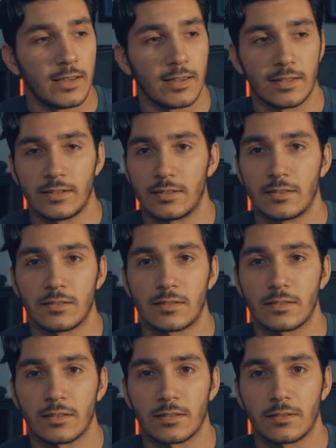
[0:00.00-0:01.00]

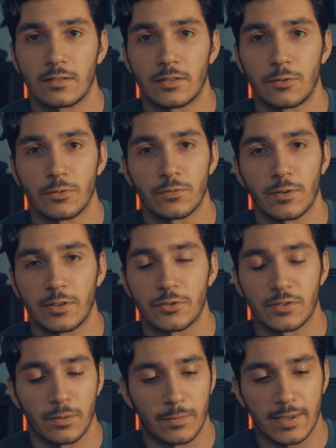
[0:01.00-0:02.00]
He was really
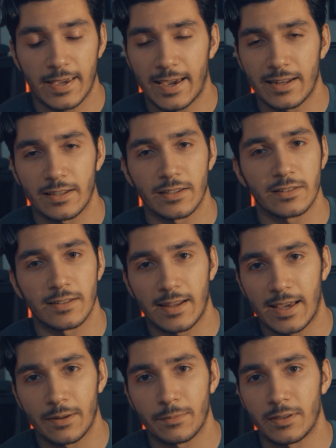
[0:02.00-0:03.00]
interested in mechanics,
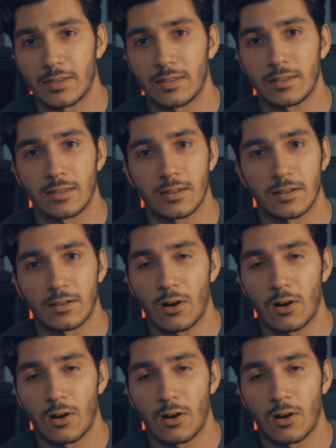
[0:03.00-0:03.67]
anatomy,